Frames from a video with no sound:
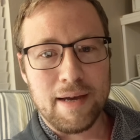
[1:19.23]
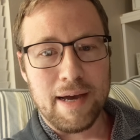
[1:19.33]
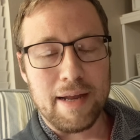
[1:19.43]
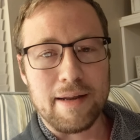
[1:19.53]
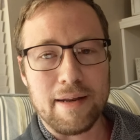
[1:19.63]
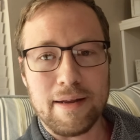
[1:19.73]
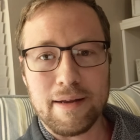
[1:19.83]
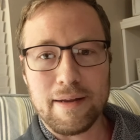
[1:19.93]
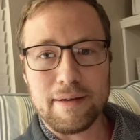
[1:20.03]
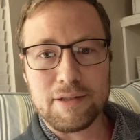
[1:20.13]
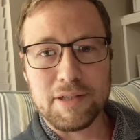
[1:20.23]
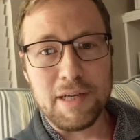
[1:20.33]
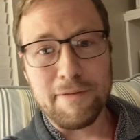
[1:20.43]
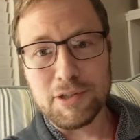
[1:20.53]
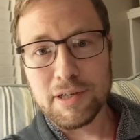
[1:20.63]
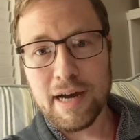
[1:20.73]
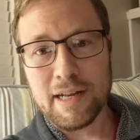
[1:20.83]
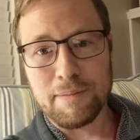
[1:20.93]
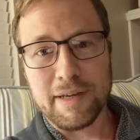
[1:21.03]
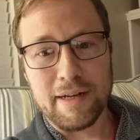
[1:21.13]
And she eventually got
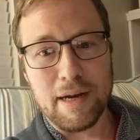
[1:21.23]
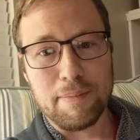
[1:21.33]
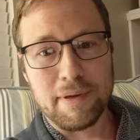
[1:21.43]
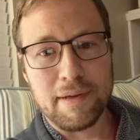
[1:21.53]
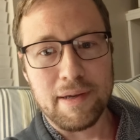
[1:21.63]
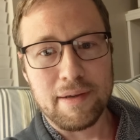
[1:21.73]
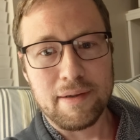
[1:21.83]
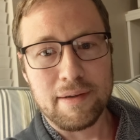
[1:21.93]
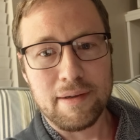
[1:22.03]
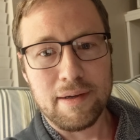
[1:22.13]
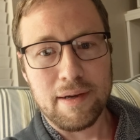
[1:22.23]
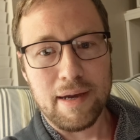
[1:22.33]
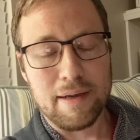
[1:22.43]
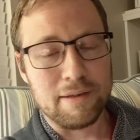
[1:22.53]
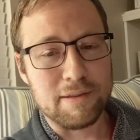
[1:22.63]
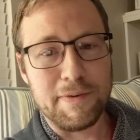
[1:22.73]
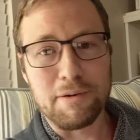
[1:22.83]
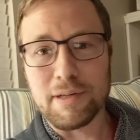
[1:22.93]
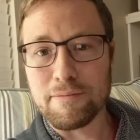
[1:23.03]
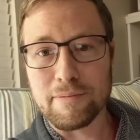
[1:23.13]
him to get up. His
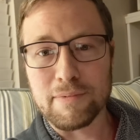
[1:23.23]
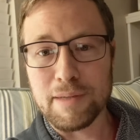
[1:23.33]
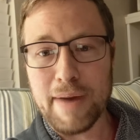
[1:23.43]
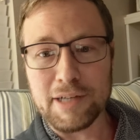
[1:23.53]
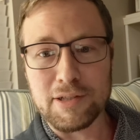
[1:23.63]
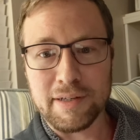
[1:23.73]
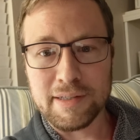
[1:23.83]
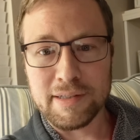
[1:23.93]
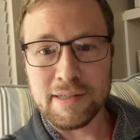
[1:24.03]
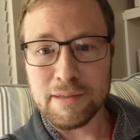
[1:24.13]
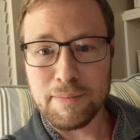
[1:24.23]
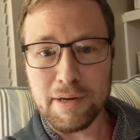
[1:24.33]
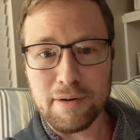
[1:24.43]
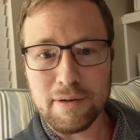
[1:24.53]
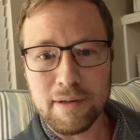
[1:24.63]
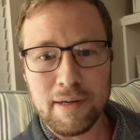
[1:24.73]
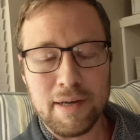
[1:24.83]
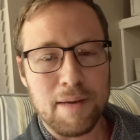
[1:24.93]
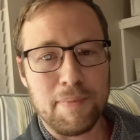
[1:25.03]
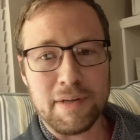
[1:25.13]
fear didn't really magically disappear,
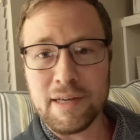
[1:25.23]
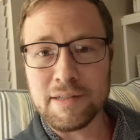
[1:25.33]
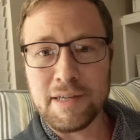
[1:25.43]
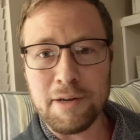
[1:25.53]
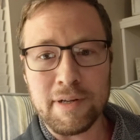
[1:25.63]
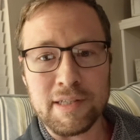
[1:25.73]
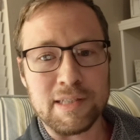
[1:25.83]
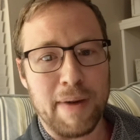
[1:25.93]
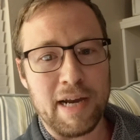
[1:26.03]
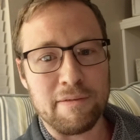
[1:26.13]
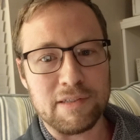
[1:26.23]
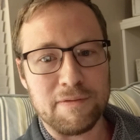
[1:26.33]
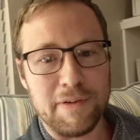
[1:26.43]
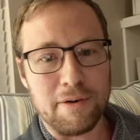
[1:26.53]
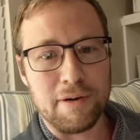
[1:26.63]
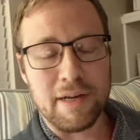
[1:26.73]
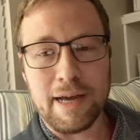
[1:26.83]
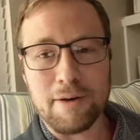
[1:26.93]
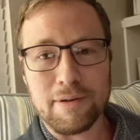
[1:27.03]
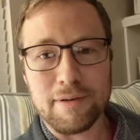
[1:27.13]
but he continued in spite of his fear. And
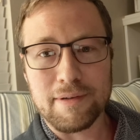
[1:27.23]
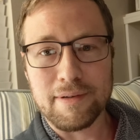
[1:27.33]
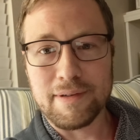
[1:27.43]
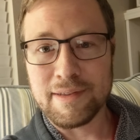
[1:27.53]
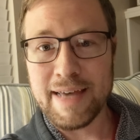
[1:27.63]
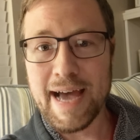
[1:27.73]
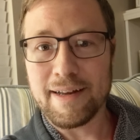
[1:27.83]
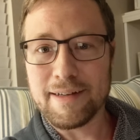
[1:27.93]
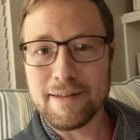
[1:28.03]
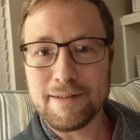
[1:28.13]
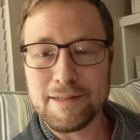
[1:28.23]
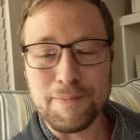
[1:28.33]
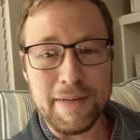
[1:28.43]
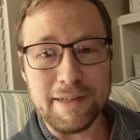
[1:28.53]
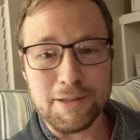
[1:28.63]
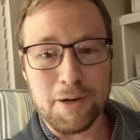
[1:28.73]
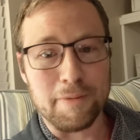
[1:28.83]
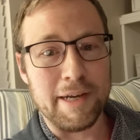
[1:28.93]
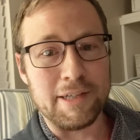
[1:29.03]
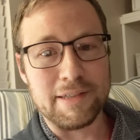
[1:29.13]
now that to me is
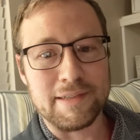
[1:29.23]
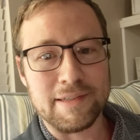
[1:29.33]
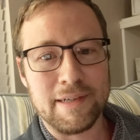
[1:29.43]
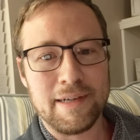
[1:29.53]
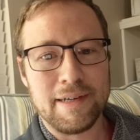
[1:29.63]
courageous.